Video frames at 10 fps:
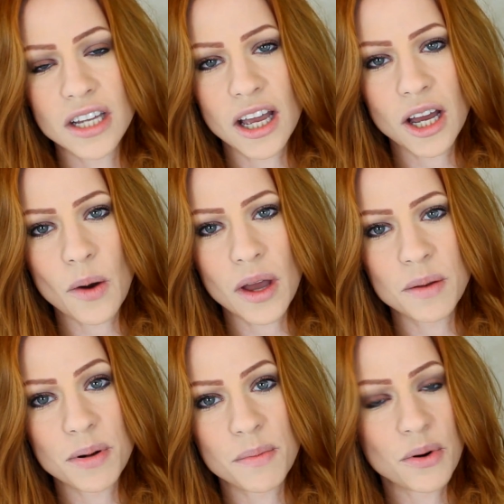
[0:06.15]
Tango
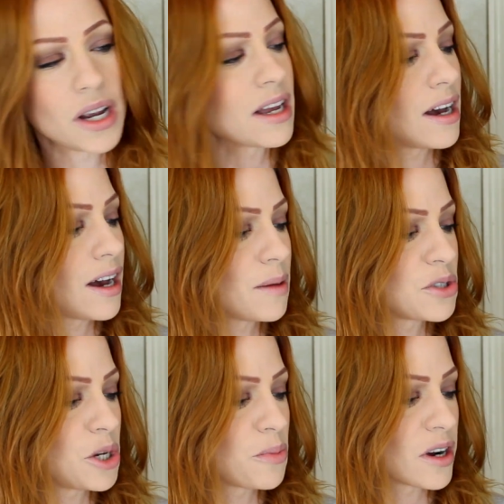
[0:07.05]
and Paprika. I'm
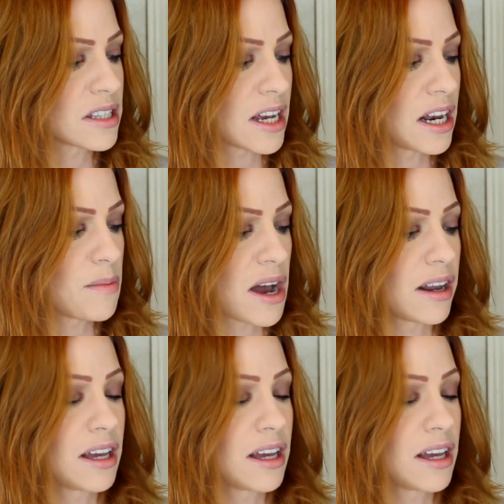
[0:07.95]
super excited about